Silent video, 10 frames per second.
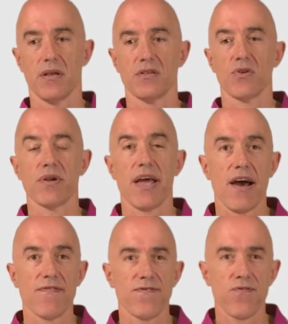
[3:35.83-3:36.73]
So we
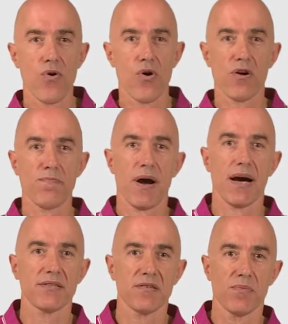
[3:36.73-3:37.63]
have four
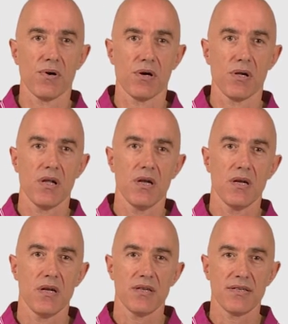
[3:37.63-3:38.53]
possible
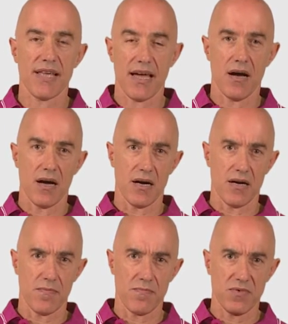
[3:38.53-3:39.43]

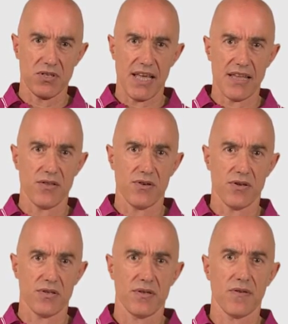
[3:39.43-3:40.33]

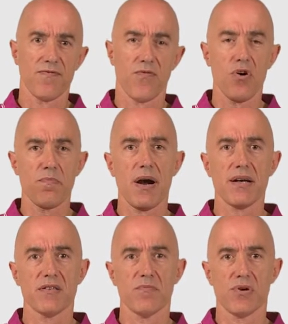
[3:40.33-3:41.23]
centers, four
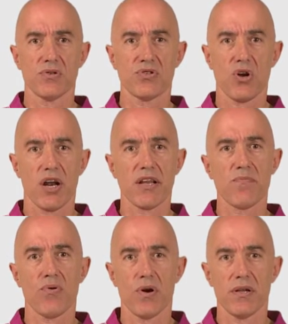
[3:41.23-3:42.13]
possible starting
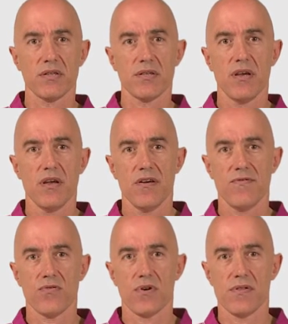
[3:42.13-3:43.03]
points
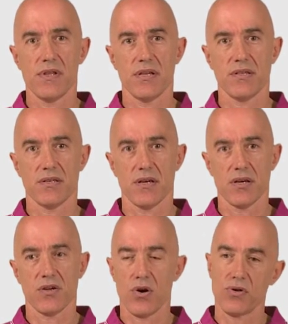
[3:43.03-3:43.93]
for these
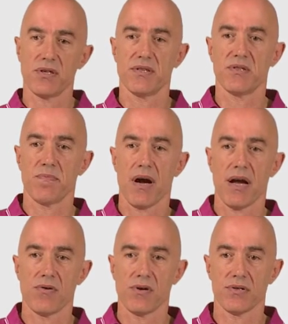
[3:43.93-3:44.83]
golden
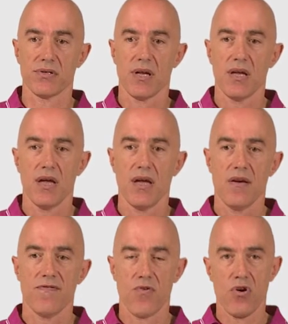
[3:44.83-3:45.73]
spirals,
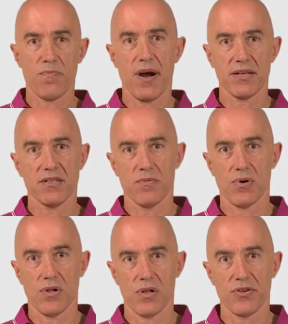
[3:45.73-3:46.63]
four
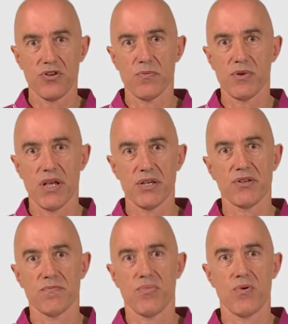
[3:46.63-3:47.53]
possible
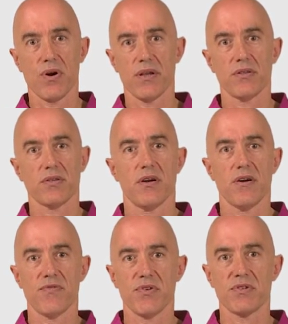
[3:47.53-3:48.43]
accumulation points
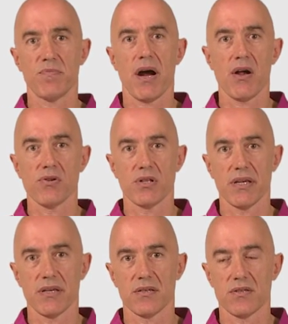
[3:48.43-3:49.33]
of the
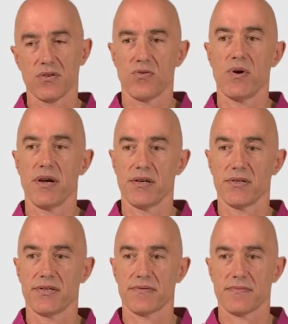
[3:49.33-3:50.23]
spiraling
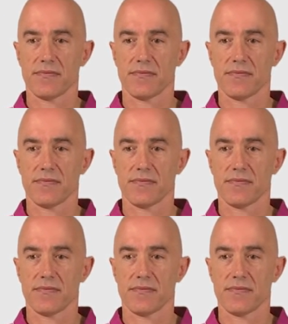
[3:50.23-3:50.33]
squares.